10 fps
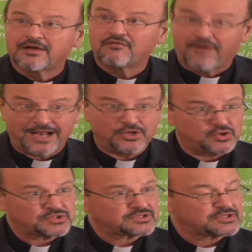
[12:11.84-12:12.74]

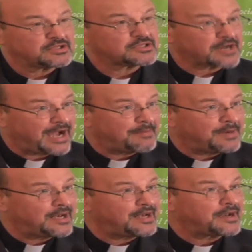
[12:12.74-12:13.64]
values,
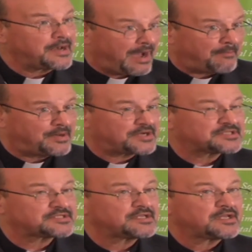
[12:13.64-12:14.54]
tribal
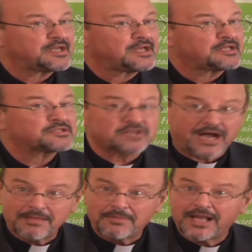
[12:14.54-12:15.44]
numbers,
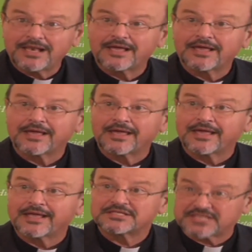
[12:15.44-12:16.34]
tribal
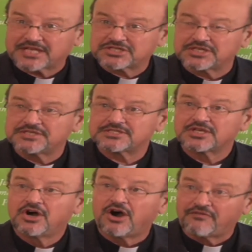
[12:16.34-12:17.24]

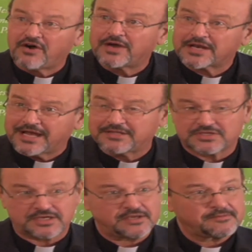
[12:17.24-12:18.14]
sections of our
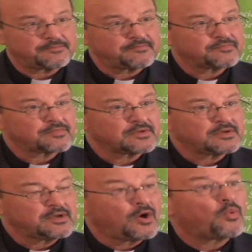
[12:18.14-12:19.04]
country.
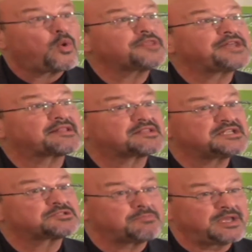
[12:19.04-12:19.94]
What does
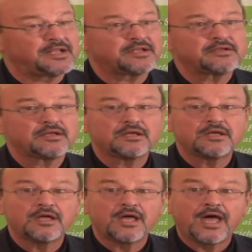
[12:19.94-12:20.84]
this mean?
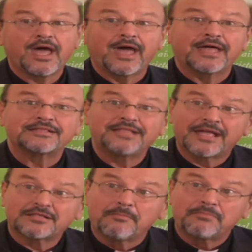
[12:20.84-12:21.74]

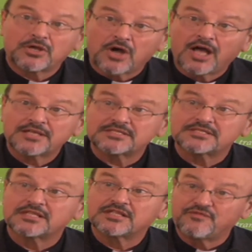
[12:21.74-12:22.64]
That
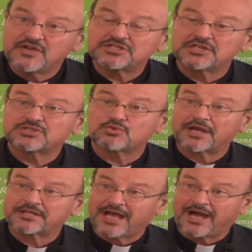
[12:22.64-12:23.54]
because divisions
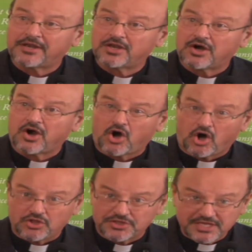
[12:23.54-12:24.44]
were done
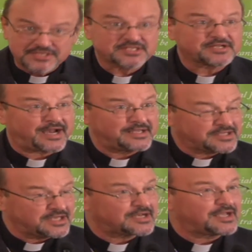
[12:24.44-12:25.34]
on this
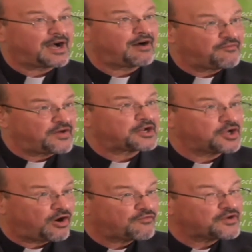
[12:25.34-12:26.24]
criteria very
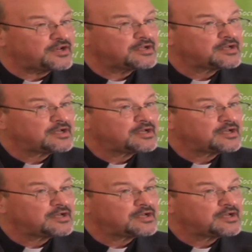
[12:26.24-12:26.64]
often,